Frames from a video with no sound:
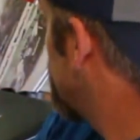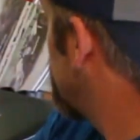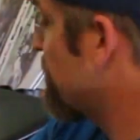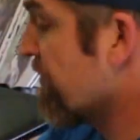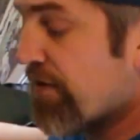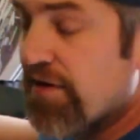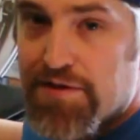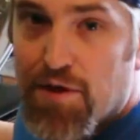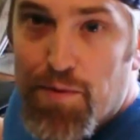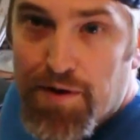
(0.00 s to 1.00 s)
So I figured
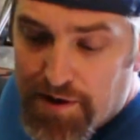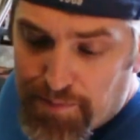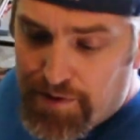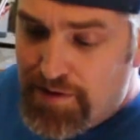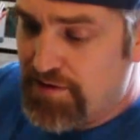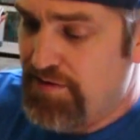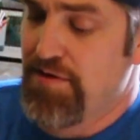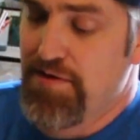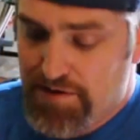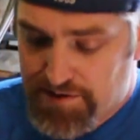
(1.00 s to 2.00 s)
let's open it up,
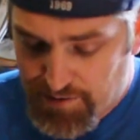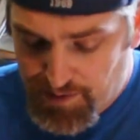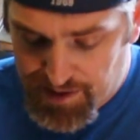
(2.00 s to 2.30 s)
start with